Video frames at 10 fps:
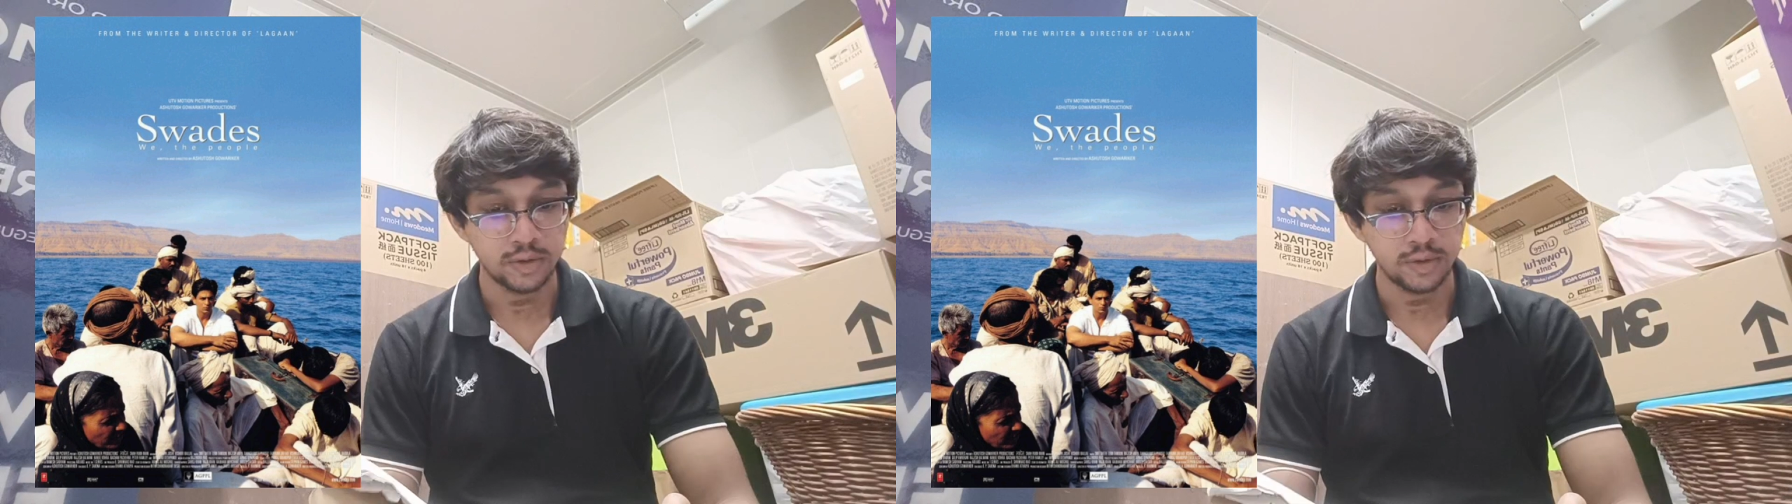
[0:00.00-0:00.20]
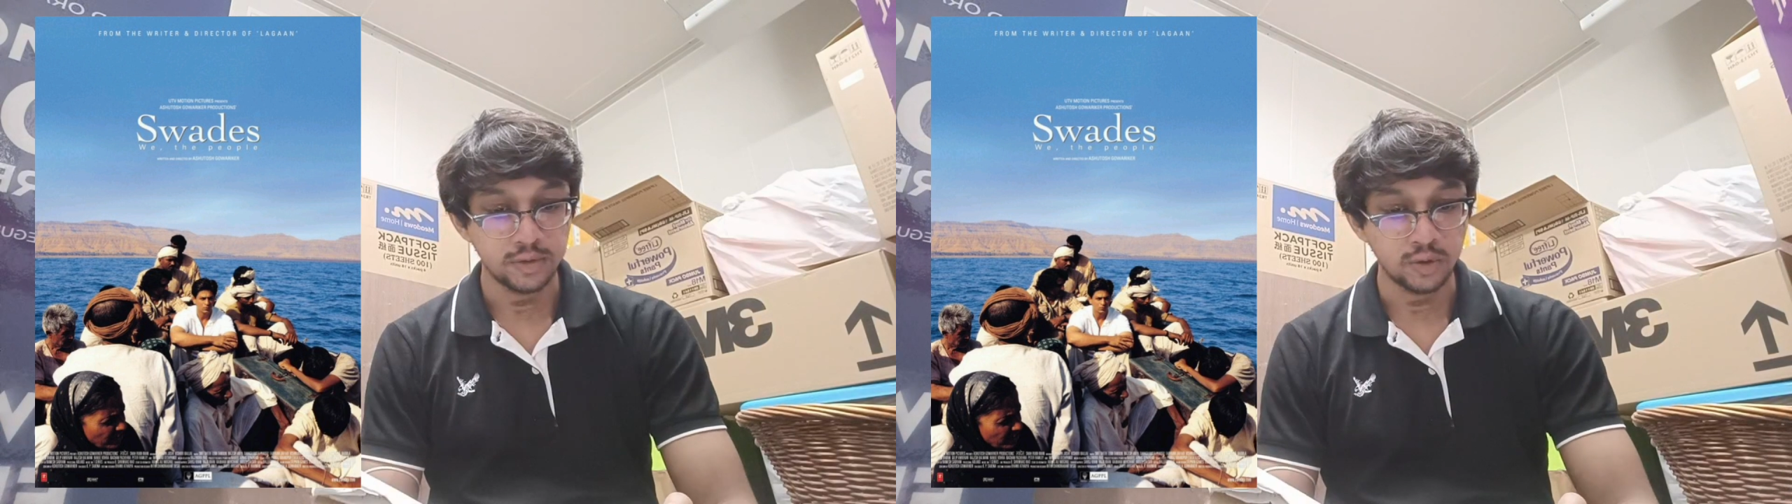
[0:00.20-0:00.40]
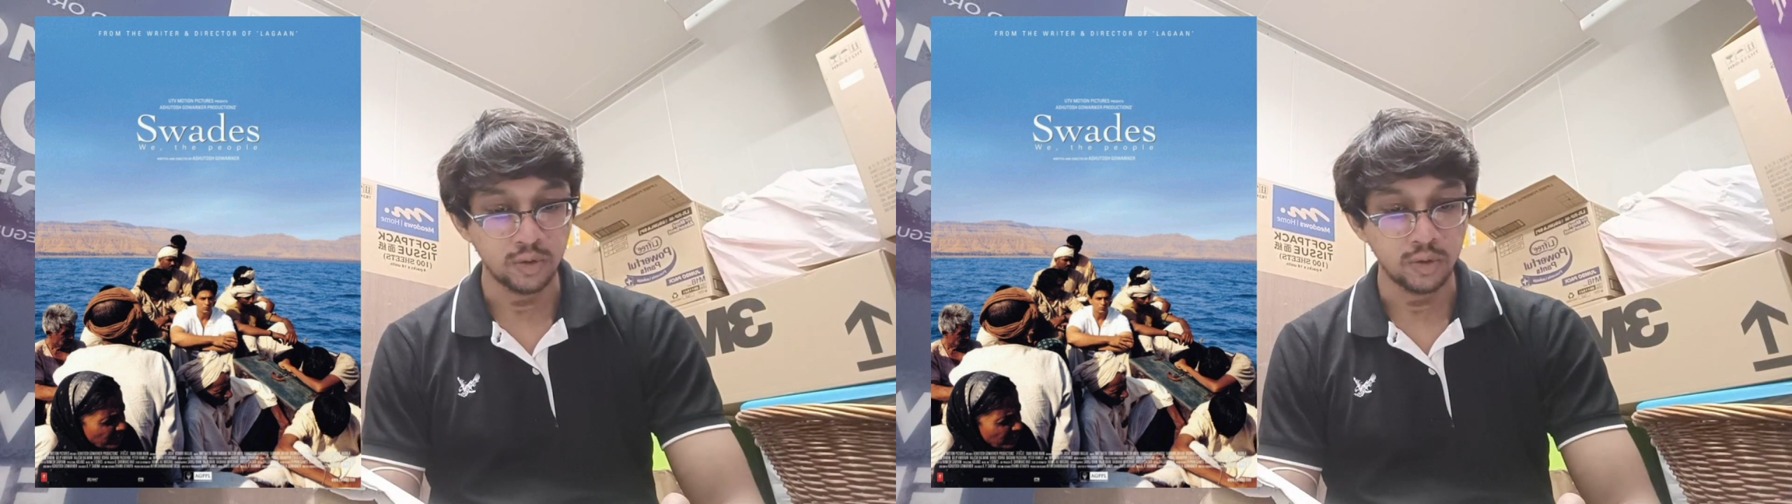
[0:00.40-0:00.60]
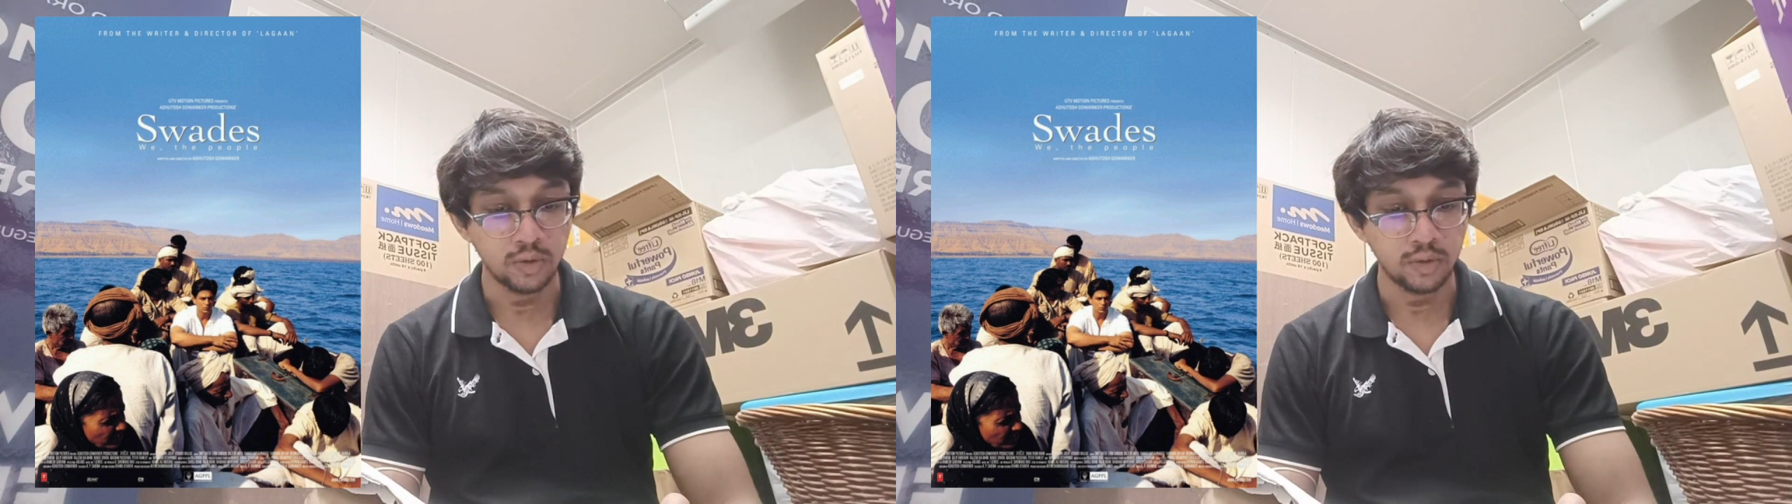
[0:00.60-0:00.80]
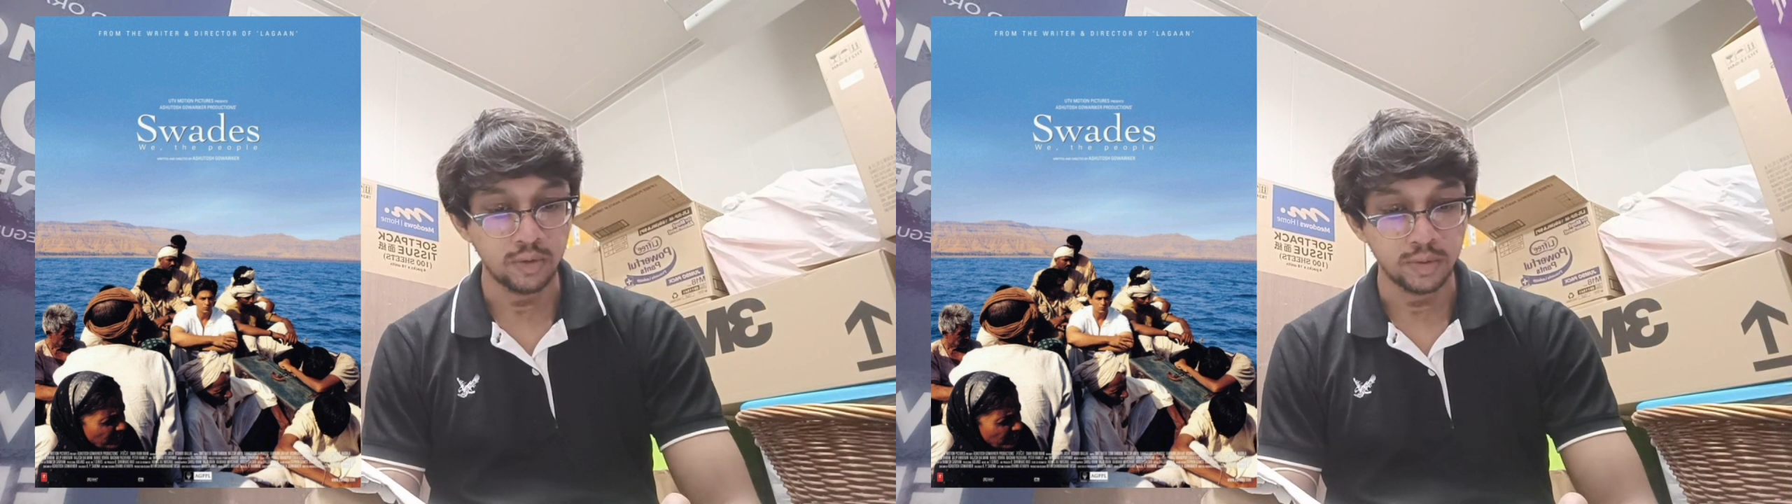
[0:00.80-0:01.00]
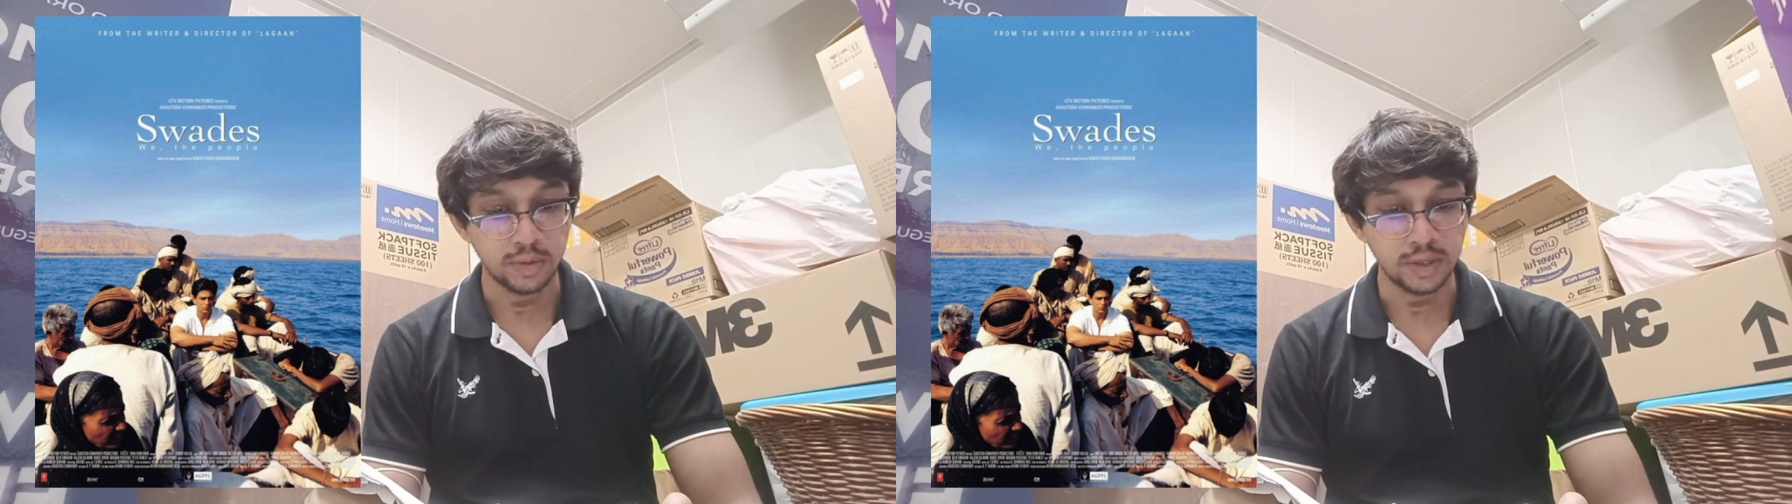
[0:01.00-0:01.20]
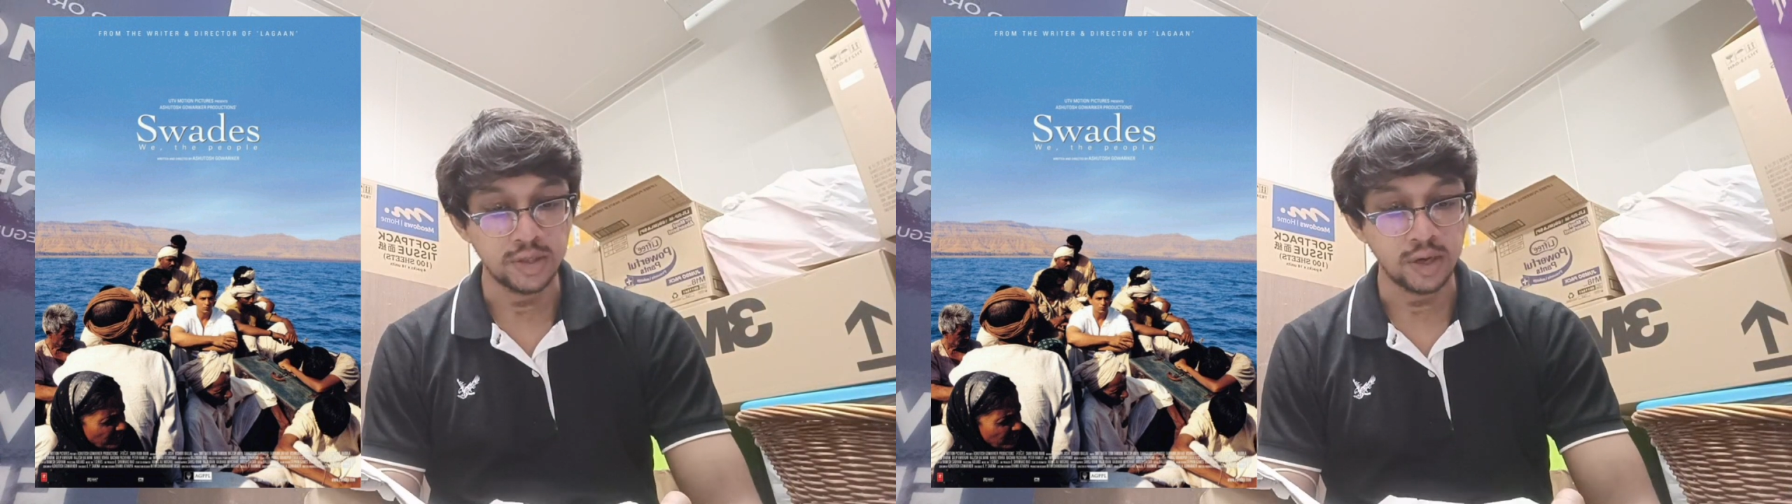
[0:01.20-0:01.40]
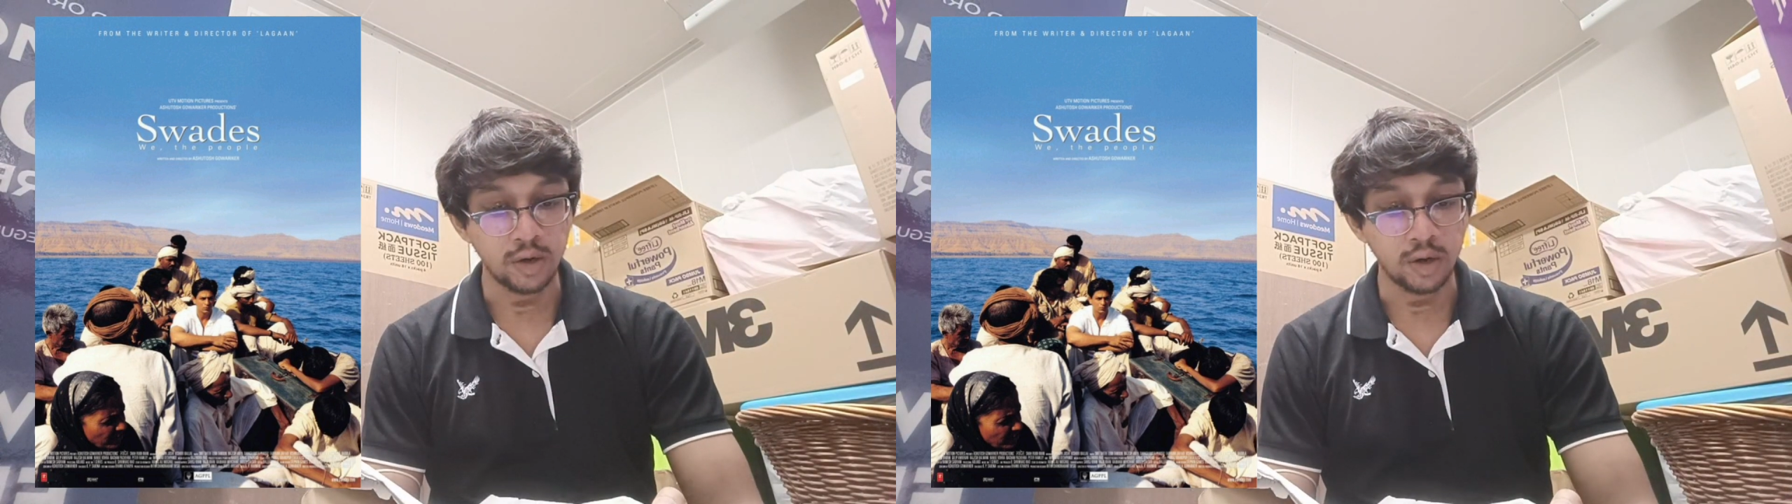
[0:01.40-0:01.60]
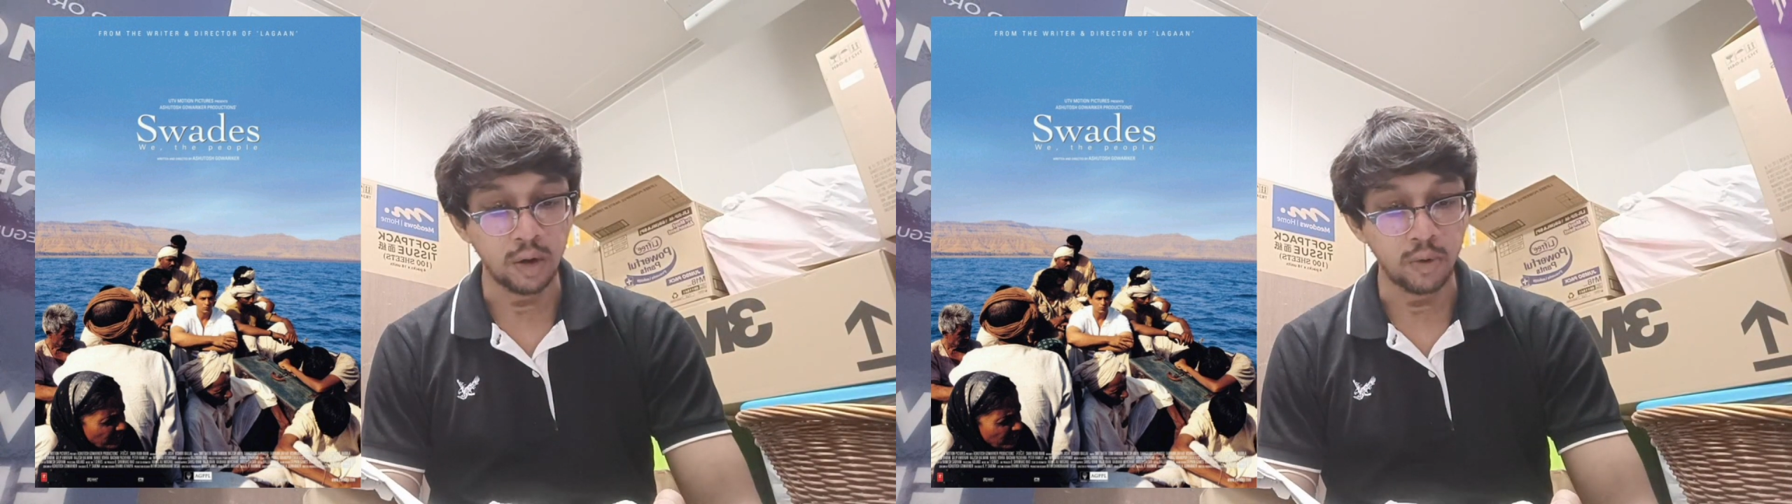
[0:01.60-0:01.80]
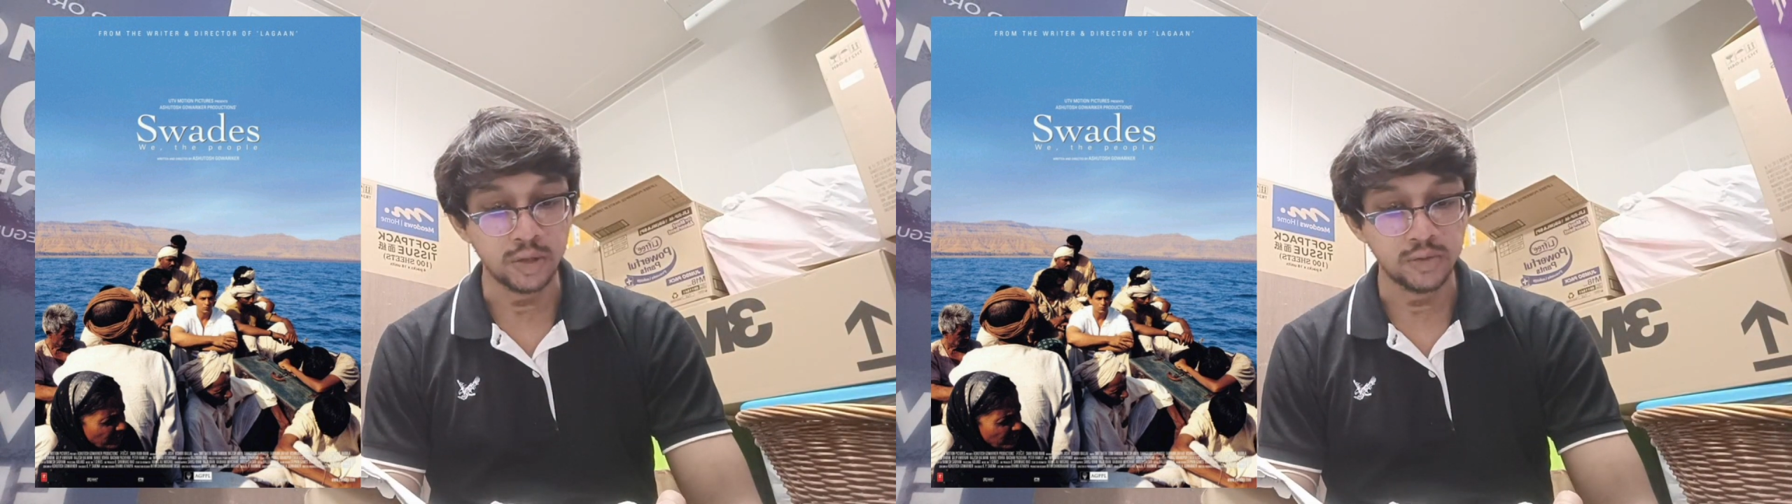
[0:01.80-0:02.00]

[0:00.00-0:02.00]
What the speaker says: So these are awards